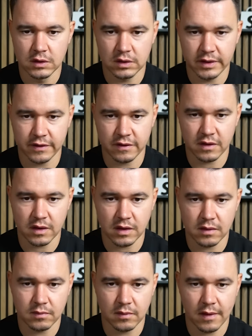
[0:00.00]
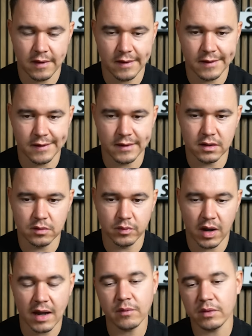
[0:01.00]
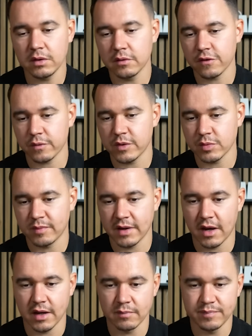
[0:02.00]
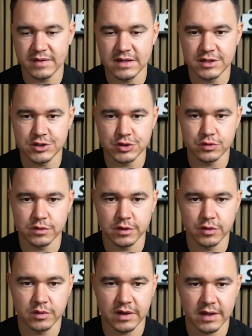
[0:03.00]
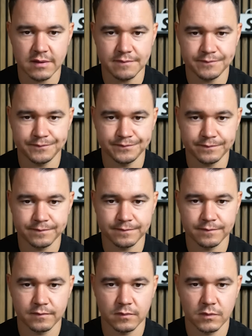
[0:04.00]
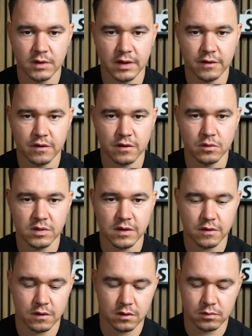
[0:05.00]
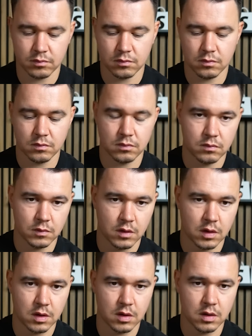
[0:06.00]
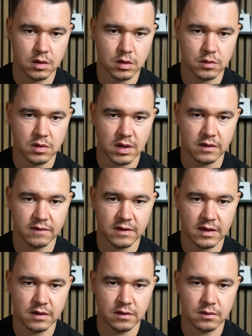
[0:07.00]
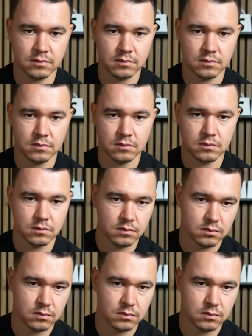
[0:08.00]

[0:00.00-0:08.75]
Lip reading: Let's see. I will switch my IP to UK. Let's do this. United Kingdom.